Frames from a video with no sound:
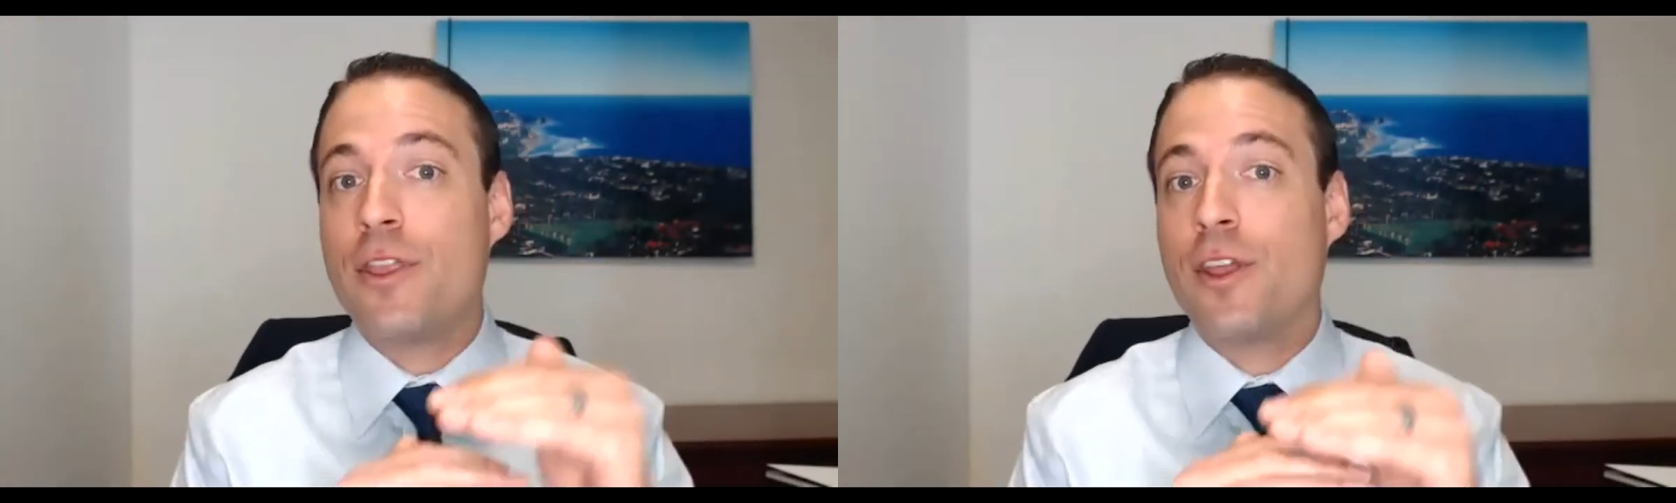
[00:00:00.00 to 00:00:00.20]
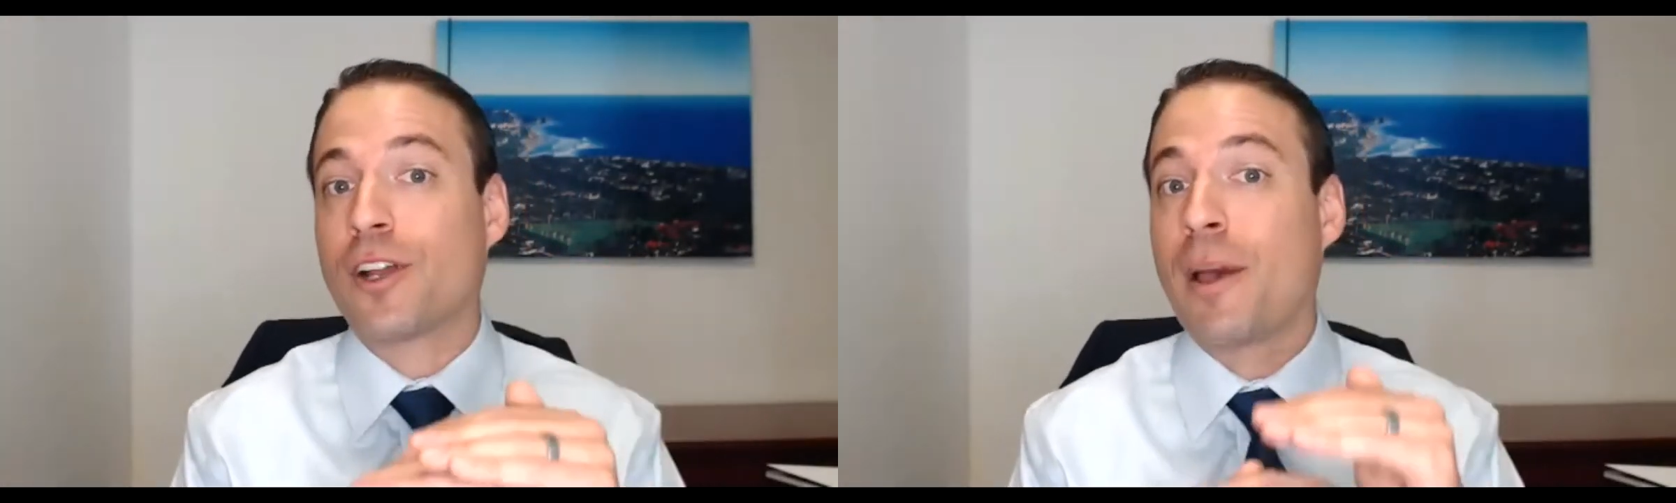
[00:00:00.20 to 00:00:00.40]

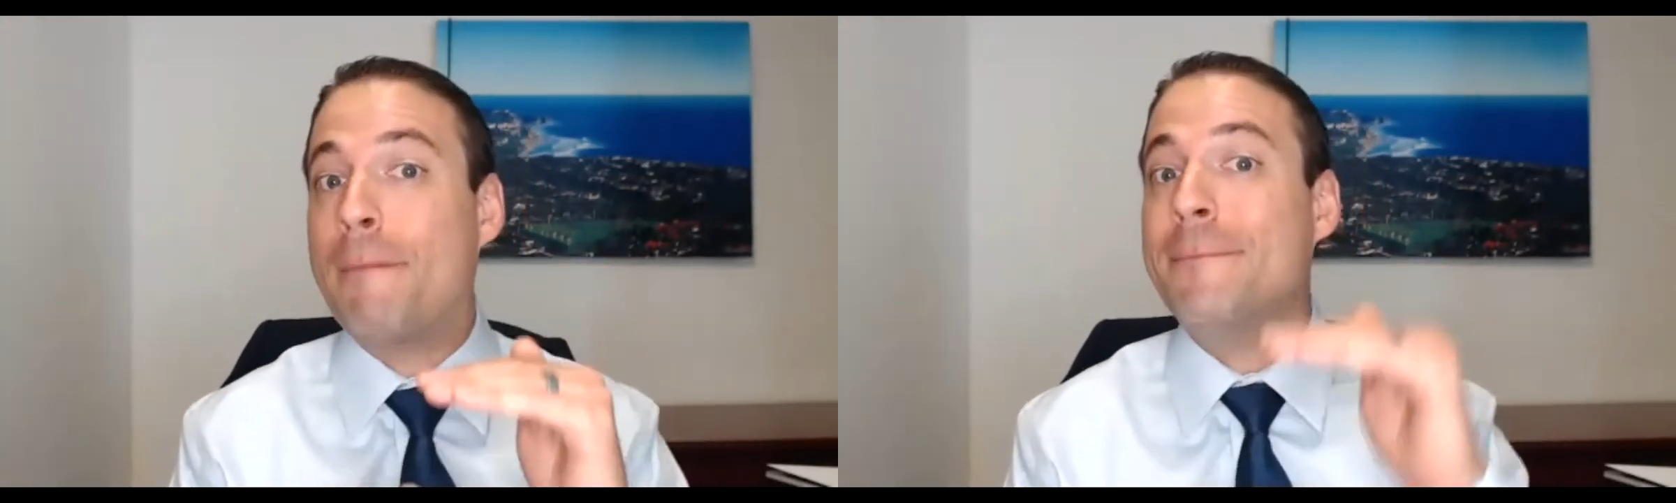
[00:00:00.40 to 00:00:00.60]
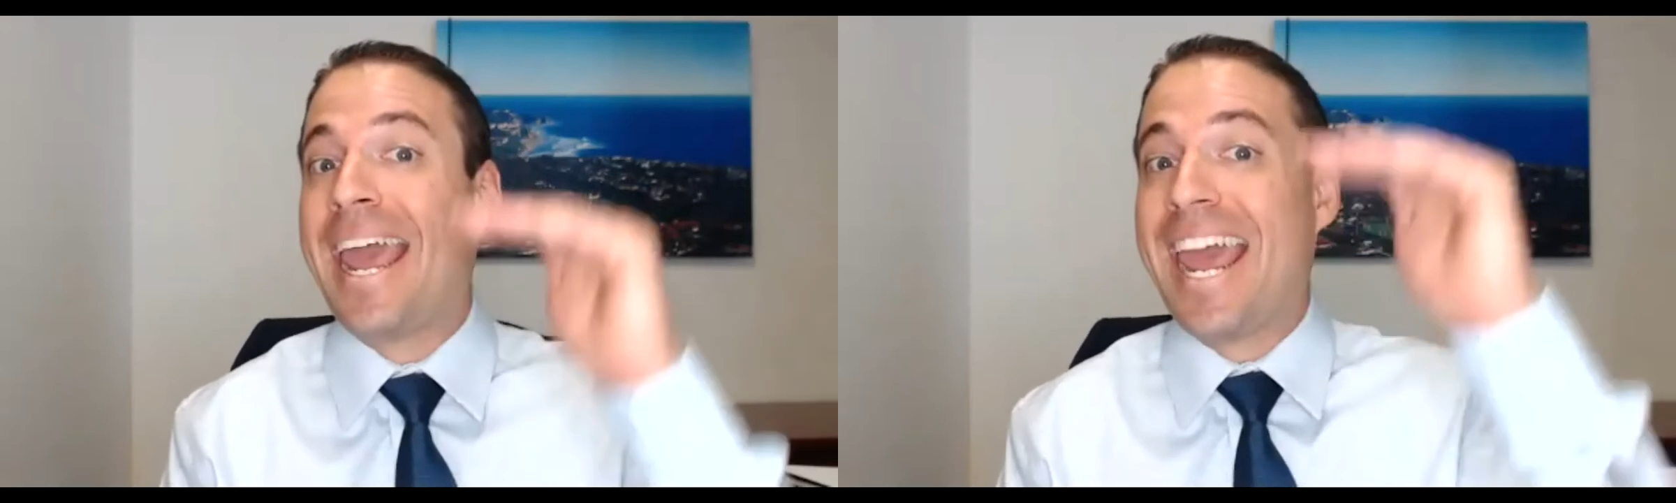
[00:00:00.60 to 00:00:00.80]
they're
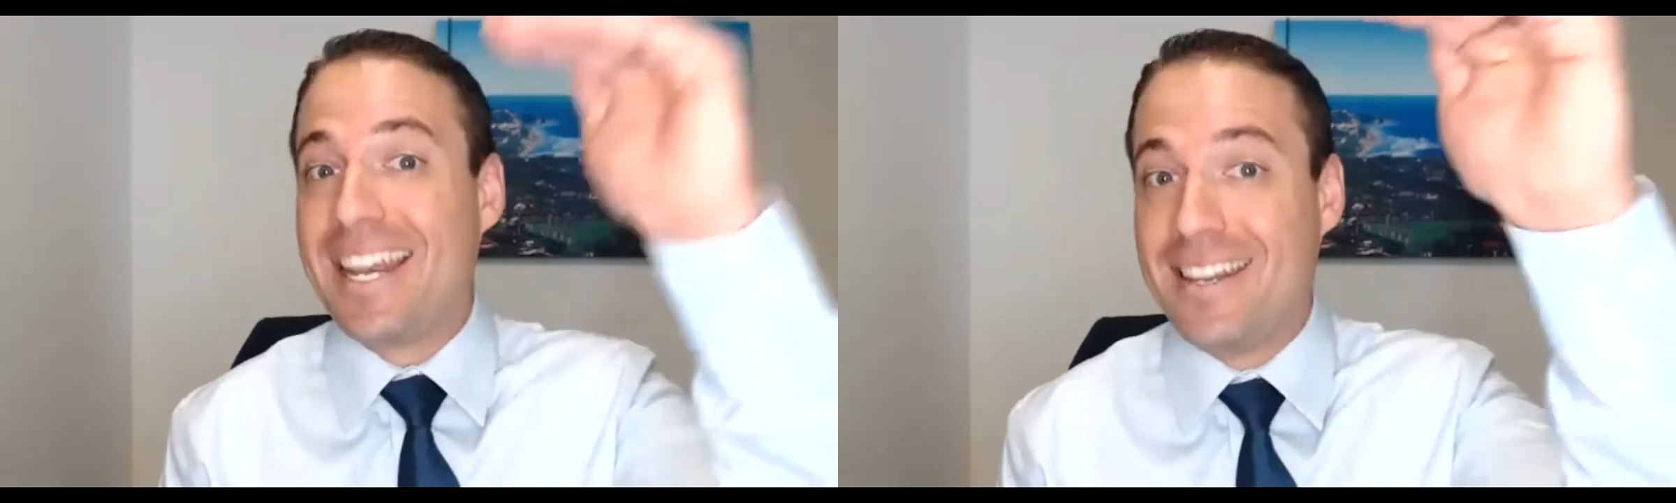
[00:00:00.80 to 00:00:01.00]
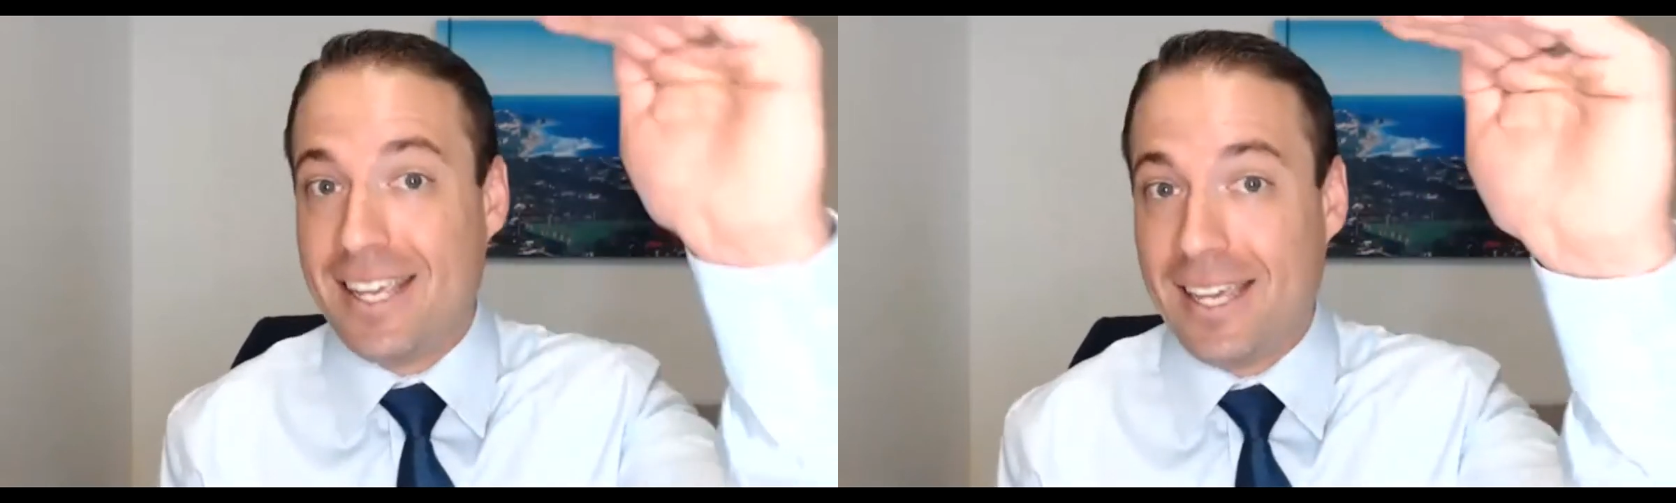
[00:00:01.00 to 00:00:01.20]

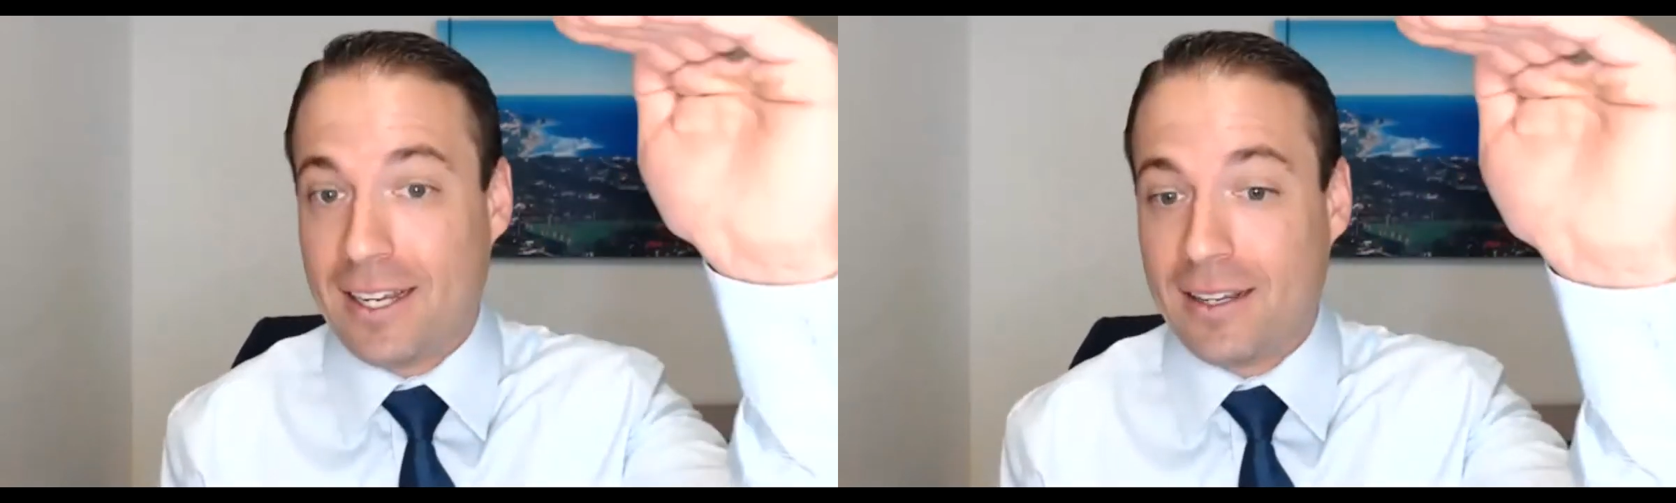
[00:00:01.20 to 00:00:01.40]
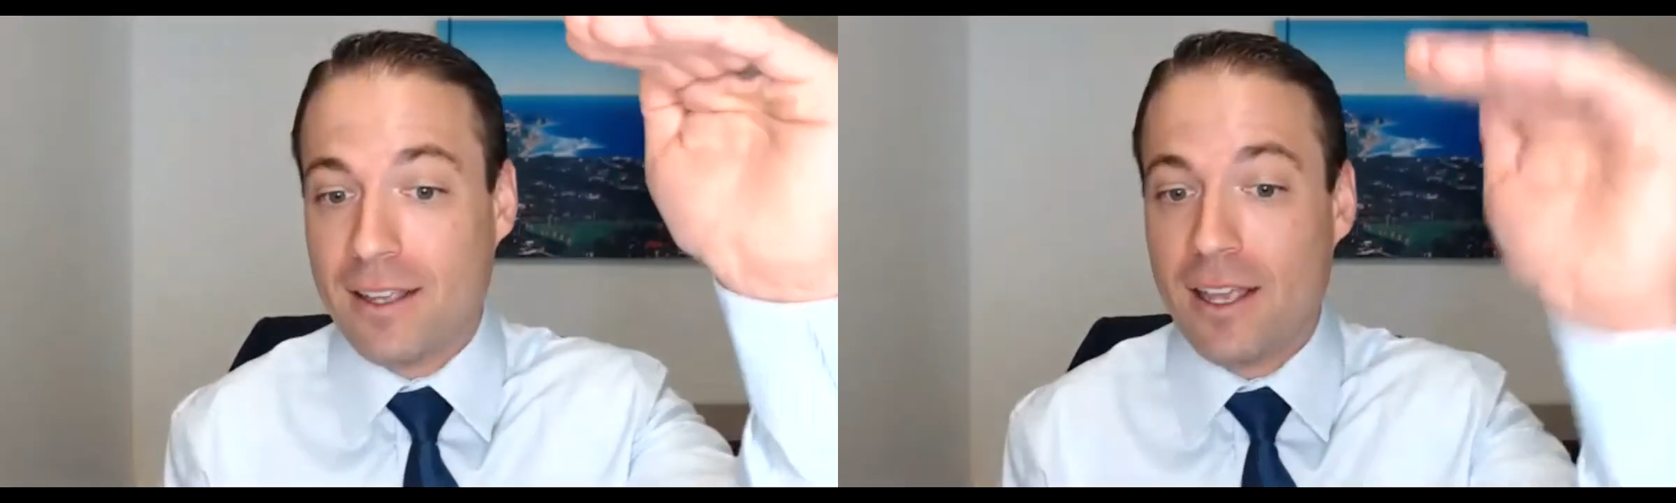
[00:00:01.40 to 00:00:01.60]
commanding